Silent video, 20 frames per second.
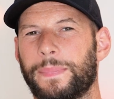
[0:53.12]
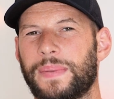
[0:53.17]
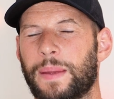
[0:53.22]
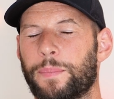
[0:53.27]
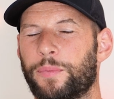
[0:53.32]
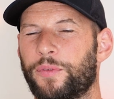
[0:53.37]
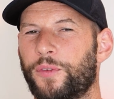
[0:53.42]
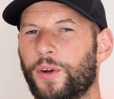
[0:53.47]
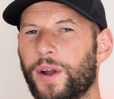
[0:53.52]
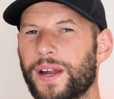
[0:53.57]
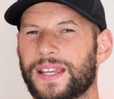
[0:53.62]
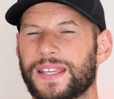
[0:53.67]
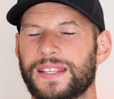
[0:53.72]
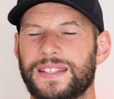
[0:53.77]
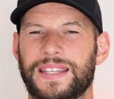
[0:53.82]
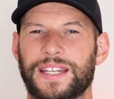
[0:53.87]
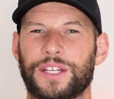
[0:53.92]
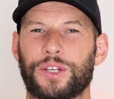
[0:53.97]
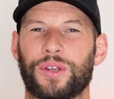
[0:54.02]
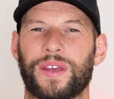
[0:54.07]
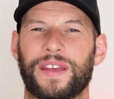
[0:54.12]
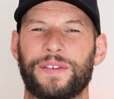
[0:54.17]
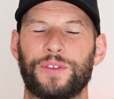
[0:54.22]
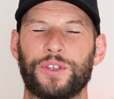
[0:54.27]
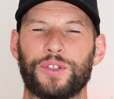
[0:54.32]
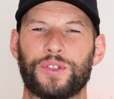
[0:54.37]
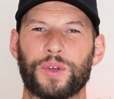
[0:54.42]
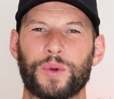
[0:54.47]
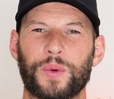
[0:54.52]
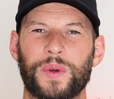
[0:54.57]
Now, before I continue, if
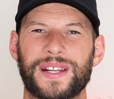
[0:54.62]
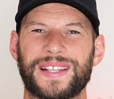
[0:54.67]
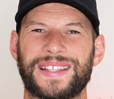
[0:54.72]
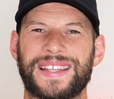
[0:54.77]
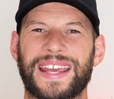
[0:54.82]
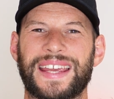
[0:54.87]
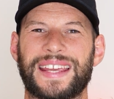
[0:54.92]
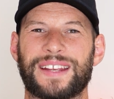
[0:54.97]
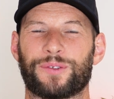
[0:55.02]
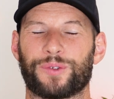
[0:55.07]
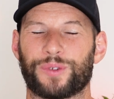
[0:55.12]
you do want to take a